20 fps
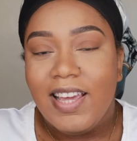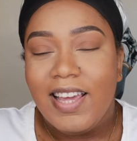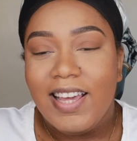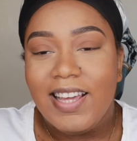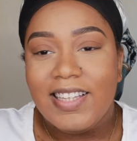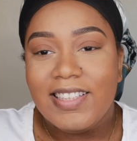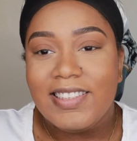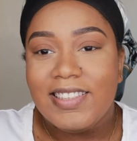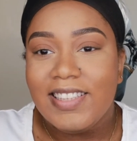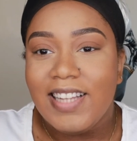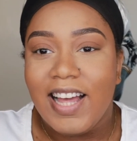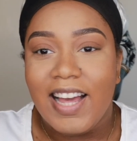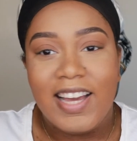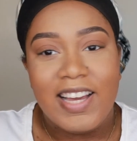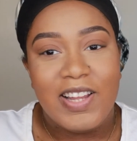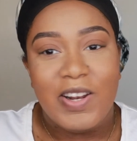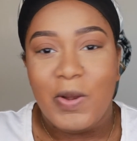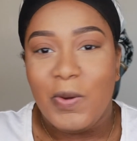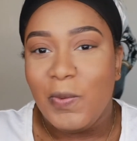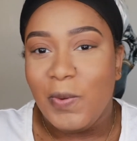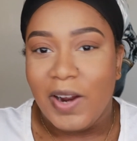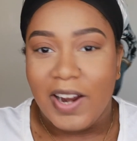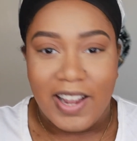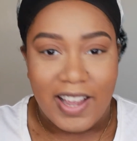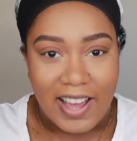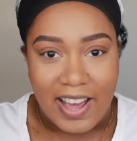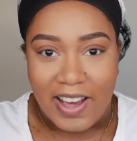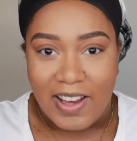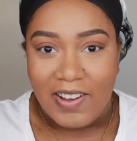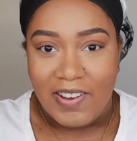it's not gonna
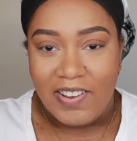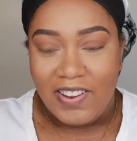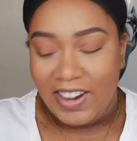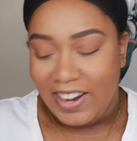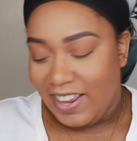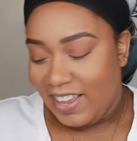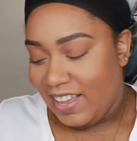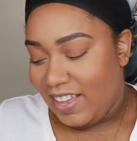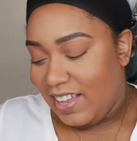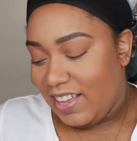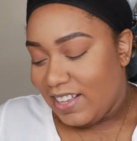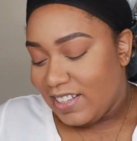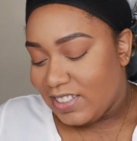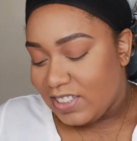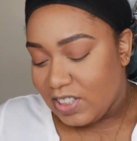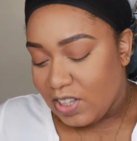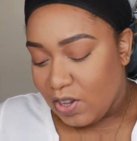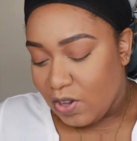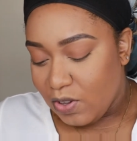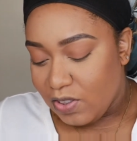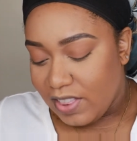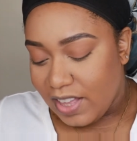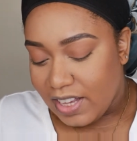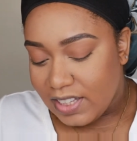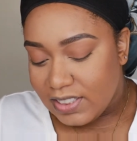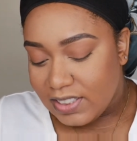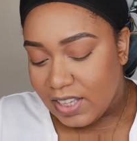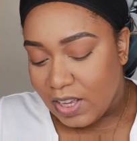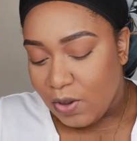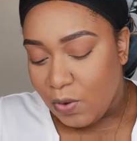work out. So
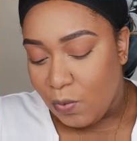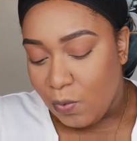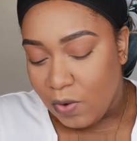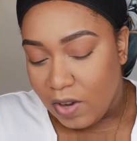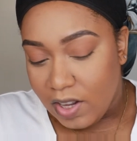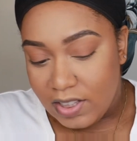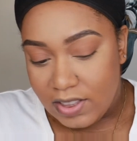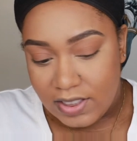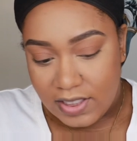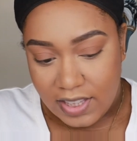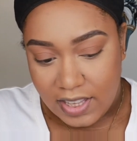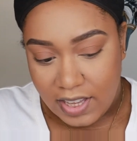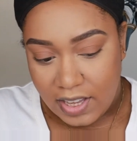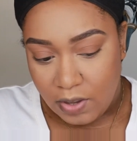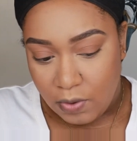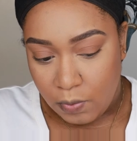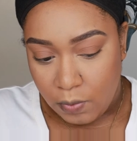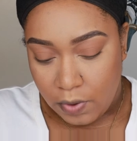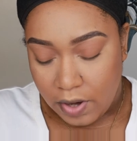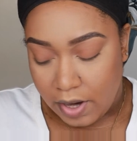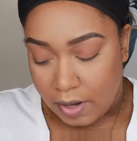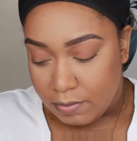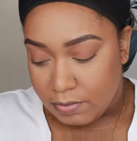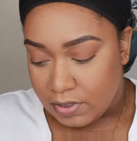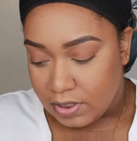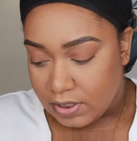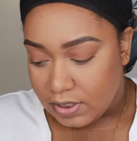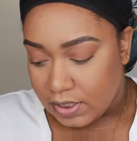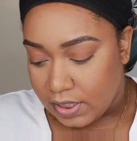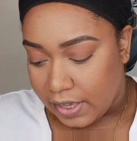that's like one thing where I'm
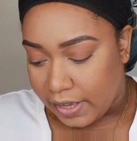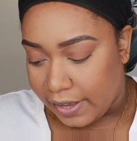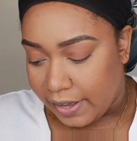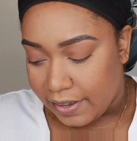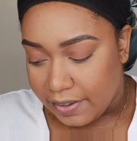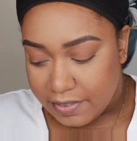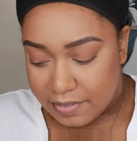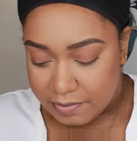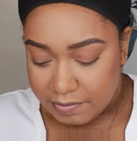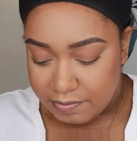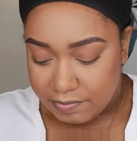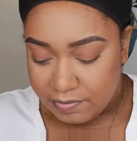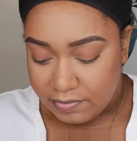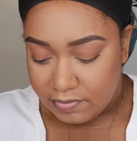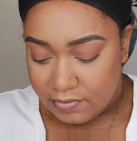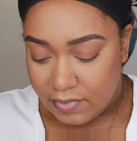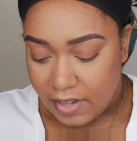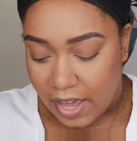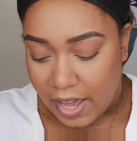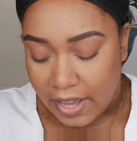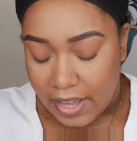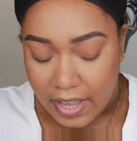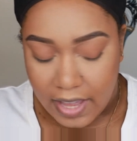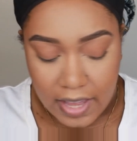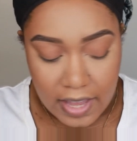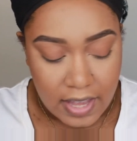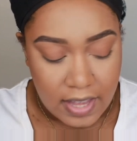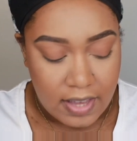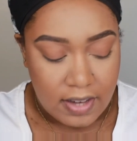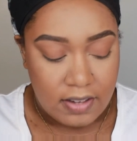just like, I
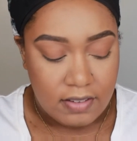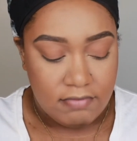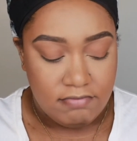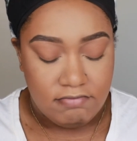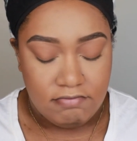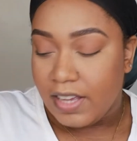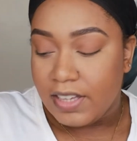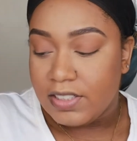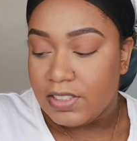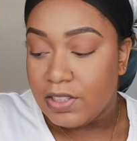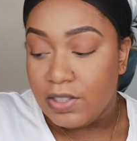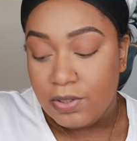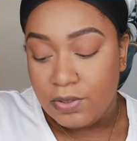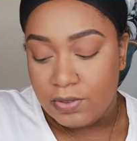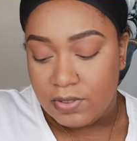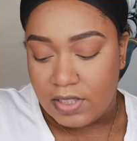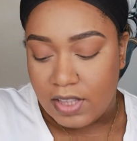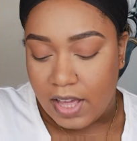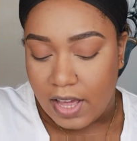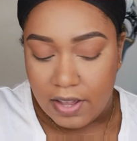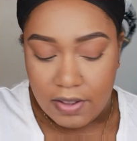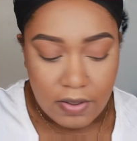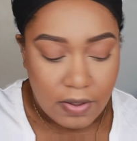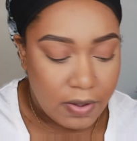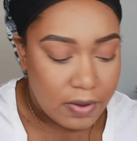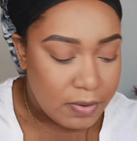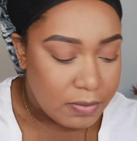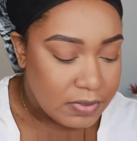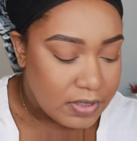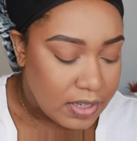can't excuse that. You
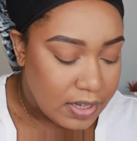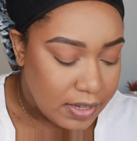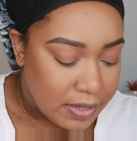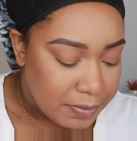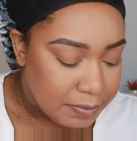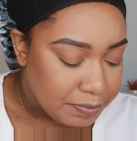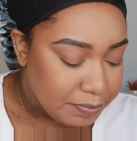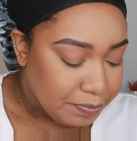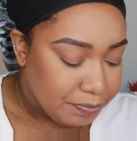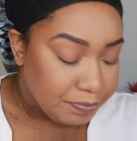know what I'm saying?